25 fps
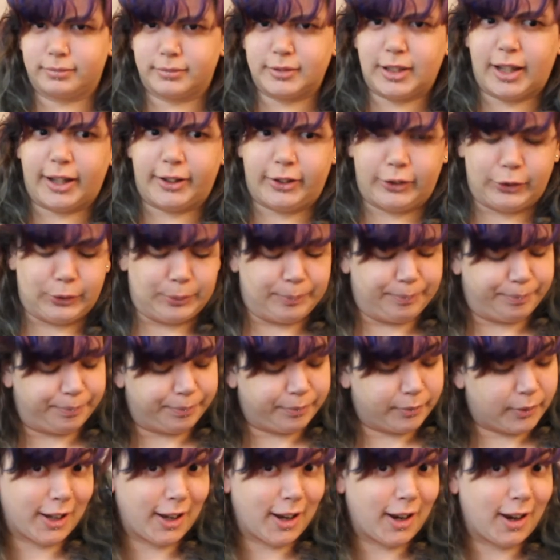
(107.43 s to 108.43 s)
I do.
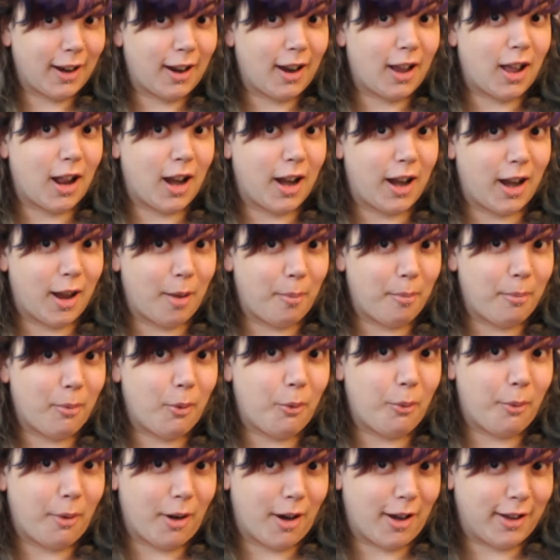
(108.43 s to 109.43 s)
Number
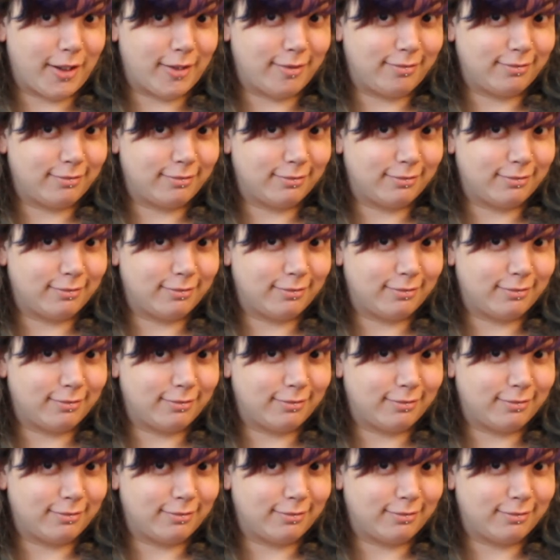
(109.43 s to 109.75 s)
1